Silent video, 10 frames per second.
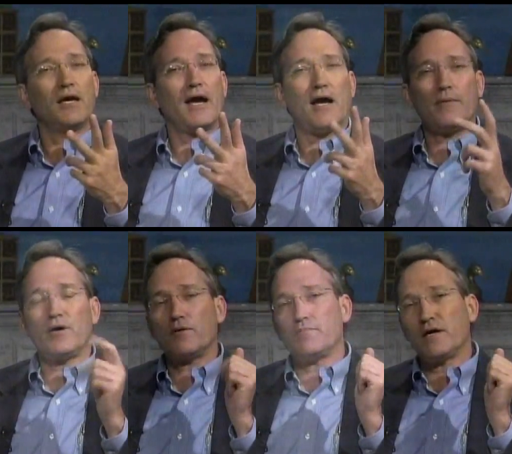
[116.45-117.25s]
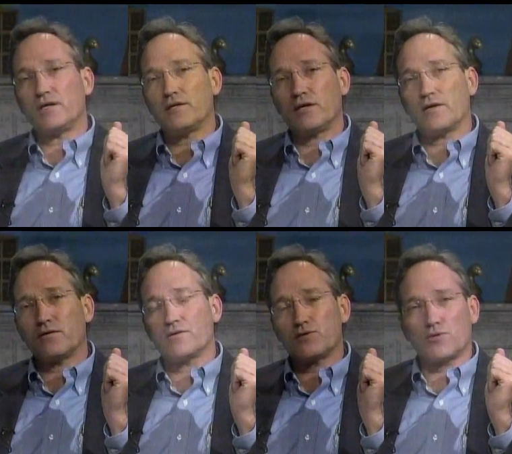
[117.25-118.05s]
How about
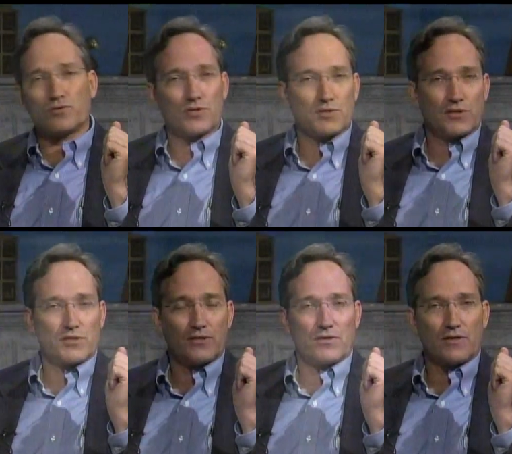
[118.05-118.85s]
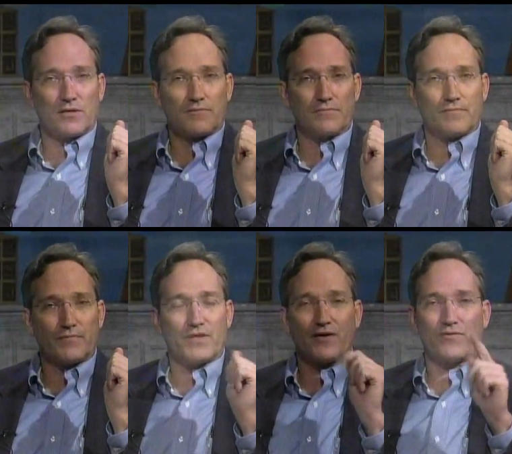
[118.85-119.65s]
Medicare and Social Security?
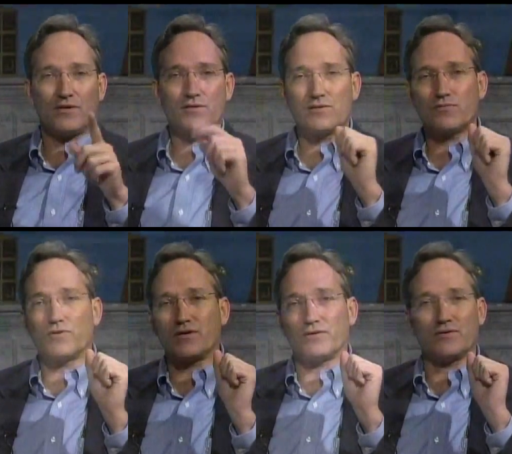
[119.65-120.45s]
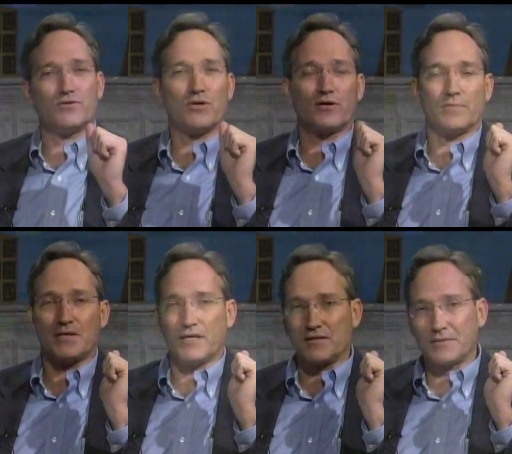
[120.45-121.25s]
Now this is where you ought to be
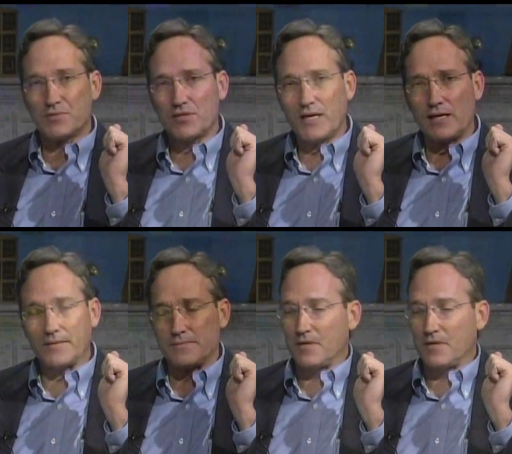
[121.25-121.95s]
getting upset,